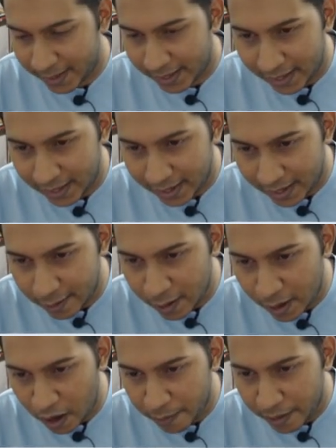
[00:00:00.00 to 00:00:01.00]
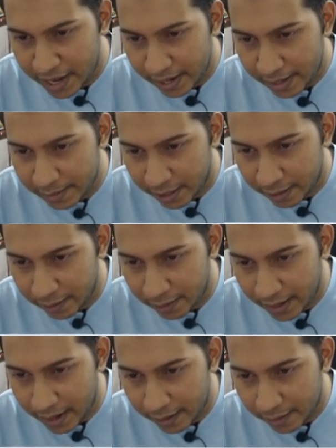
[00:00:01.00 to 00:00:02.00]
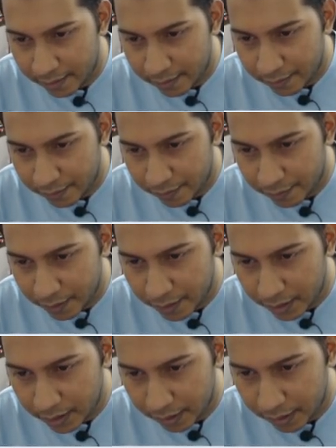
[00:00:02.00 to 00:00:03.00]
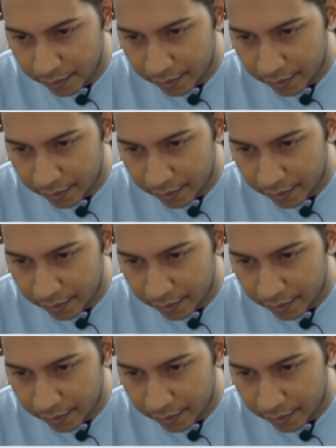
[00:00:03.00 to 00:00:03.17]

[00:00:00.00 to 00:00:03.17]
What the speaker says: Okay, I don't know how many attempts I'm going to get for the curve.